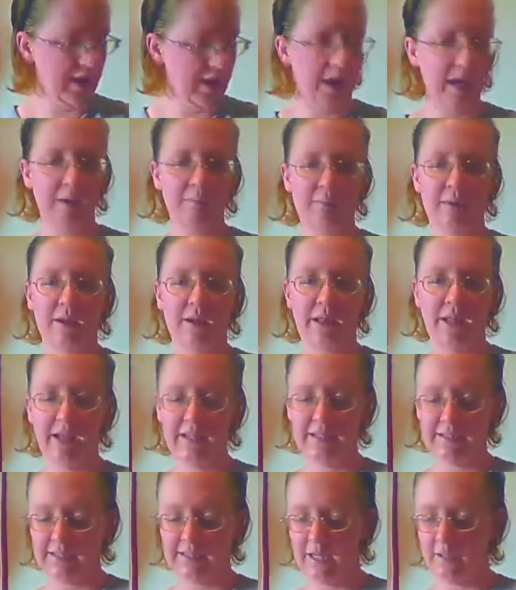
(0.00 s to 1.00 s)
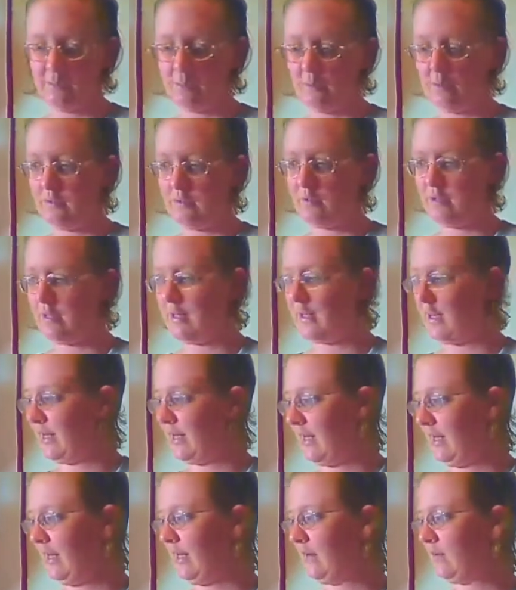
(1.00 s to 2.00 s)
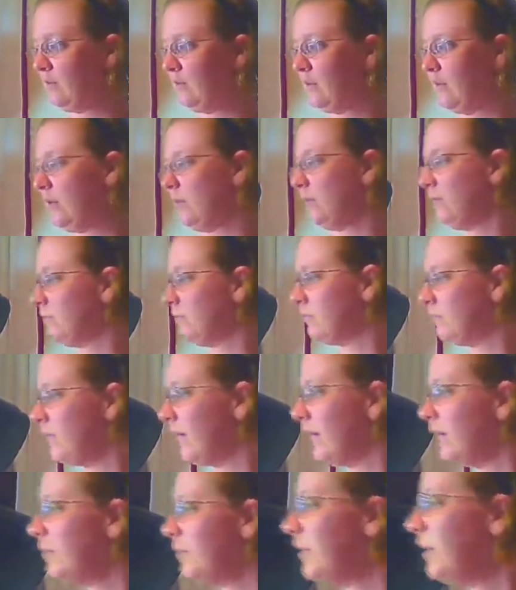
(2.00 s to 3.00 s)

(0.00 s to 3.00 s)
And my last sample of the day, well, wait a